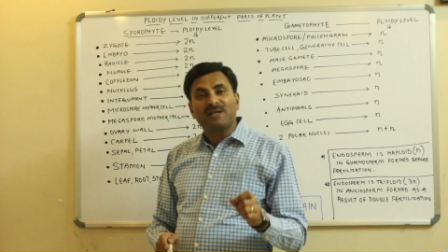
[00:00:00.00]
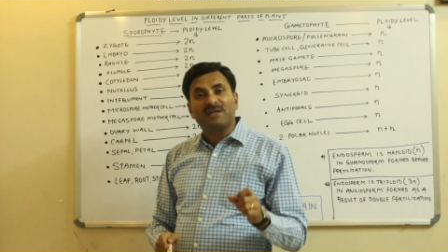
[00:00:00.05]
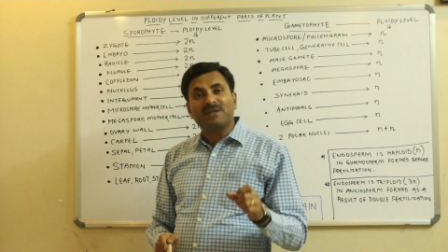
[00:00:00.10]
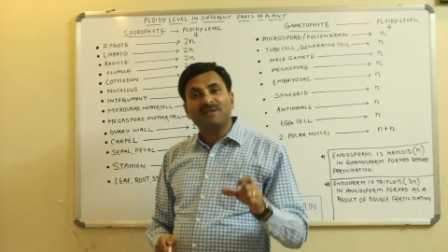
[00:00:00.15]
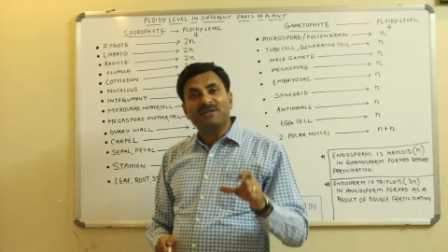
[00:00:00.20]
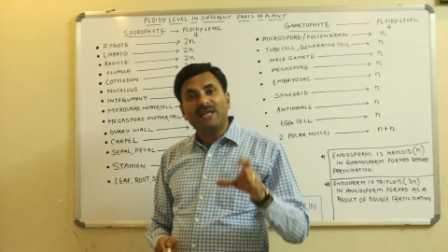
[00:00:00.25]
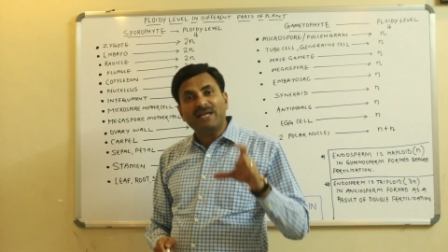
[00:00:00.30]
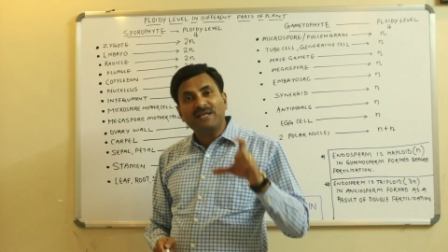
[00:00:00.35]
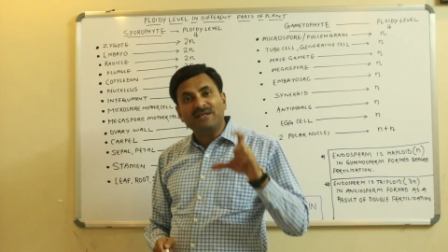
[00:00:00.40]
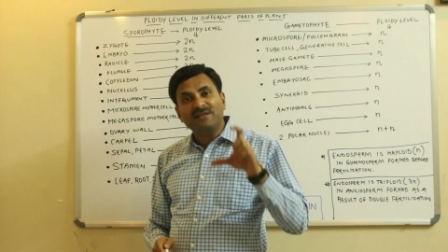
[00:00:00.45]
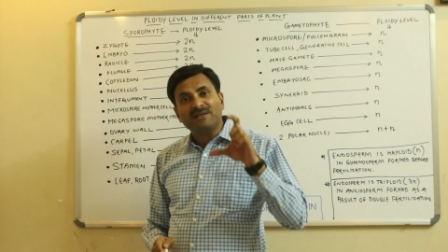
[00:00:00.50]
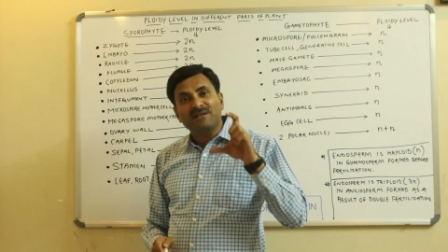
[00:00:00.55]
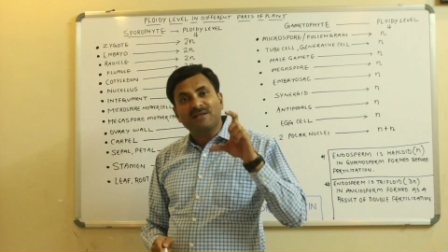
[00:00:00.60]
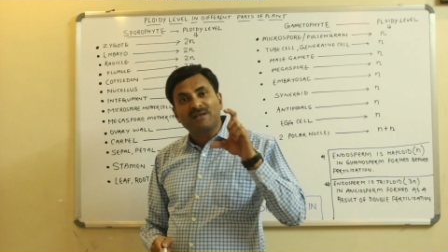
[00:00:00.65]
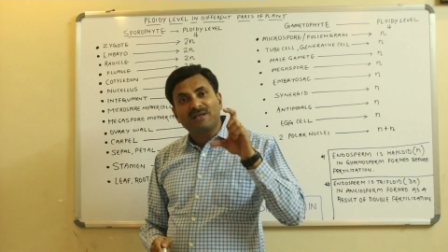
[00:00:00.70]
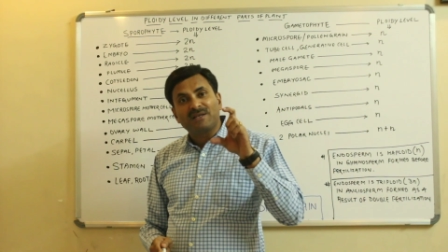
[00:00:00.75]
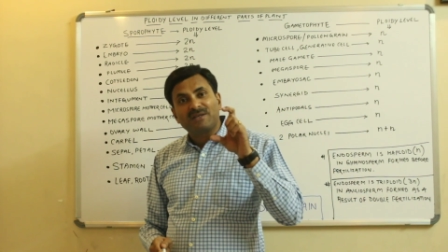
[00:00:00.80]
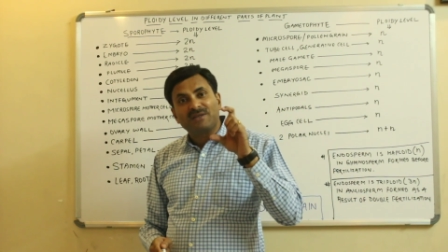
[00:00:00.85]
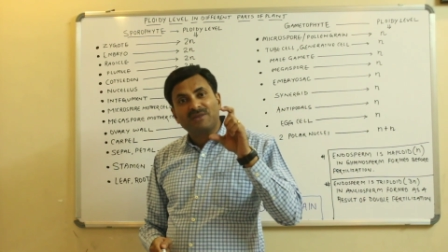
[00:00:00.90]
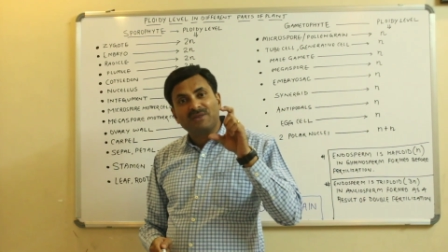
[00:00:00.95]
then
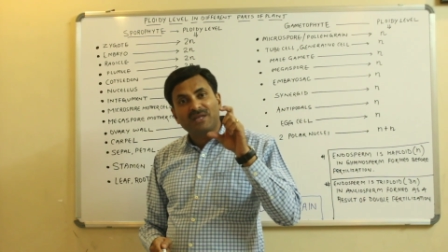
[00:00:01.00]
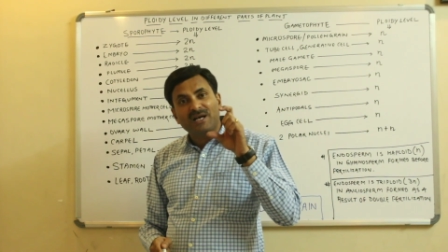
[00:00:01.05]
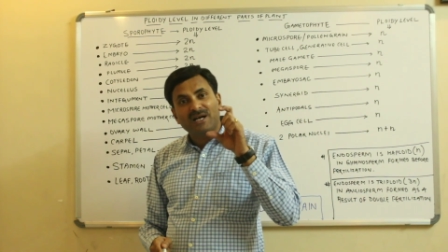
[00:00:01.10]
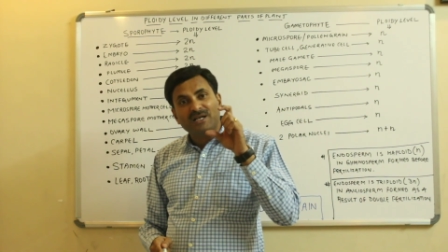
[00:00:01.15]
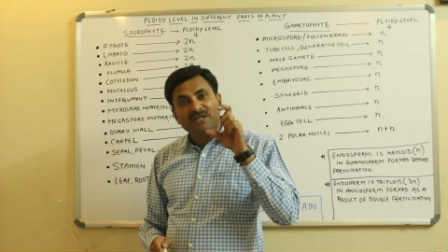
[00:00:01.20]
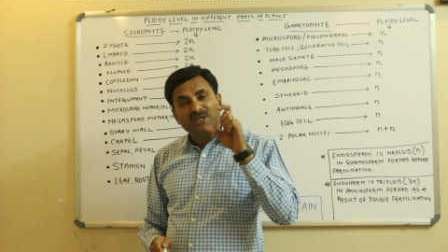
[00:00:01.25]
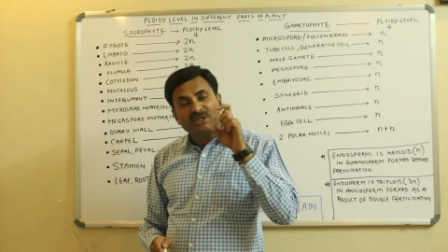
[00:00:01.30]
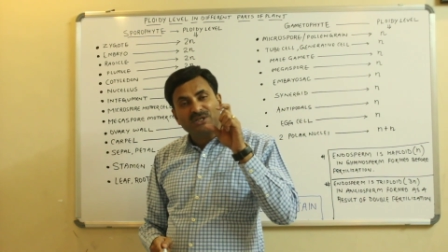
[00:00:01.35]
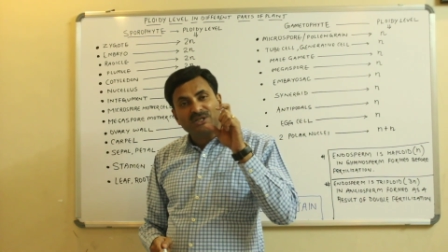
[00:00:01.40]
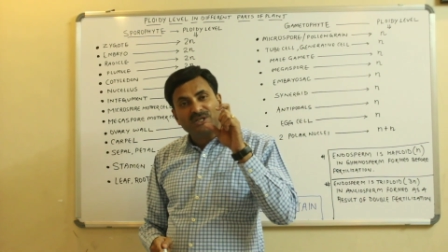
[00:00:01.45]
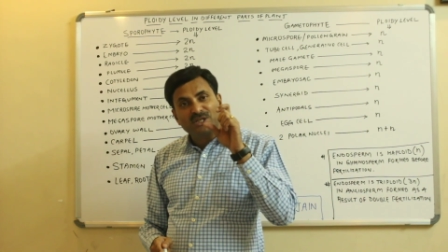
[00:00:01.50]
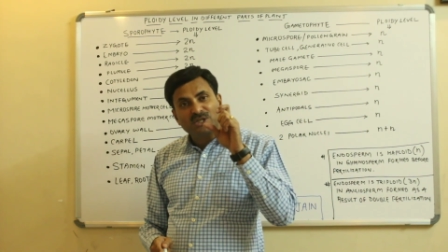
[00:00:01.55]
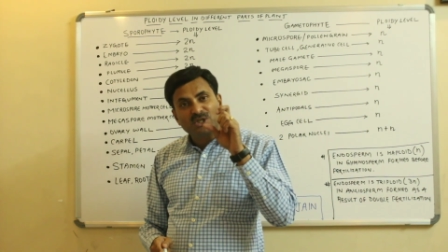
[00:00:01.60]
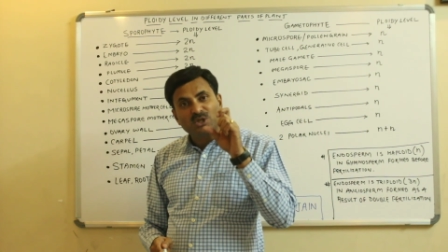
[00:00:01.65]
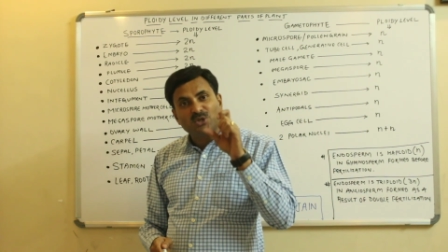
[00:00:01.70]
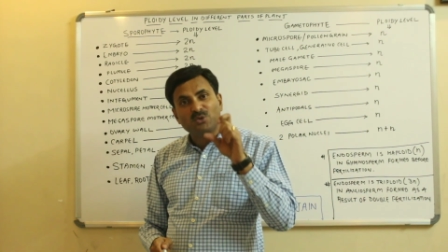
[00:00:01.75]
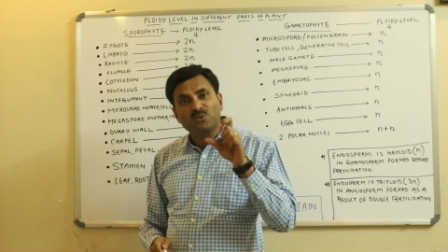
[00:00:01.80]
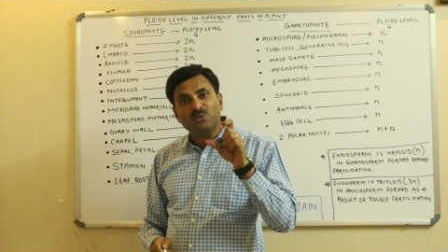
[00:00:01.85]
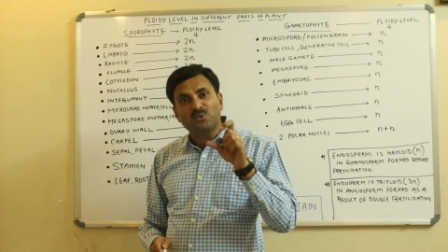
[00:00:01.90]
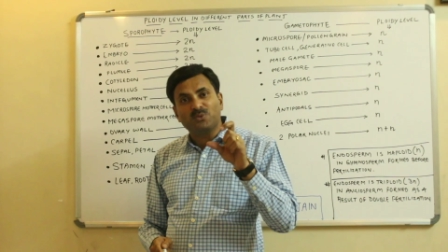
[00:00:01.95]
the
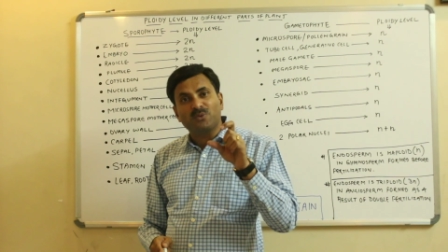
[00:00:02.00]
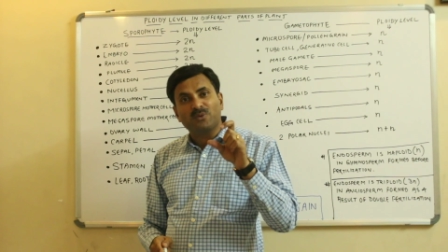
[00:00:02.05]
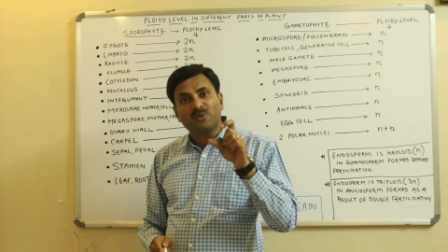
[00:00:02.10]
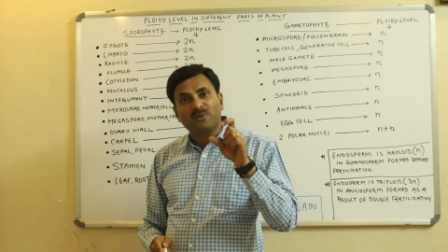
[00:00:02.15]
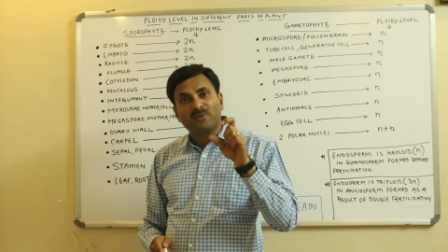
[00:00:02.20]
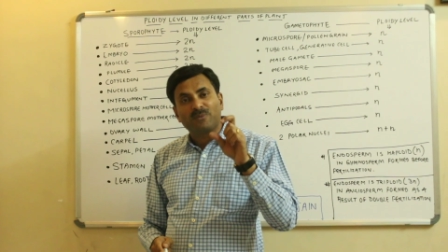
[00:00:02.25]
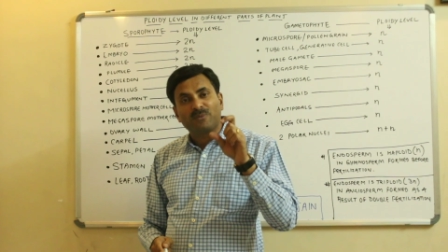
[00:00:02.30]
tissue,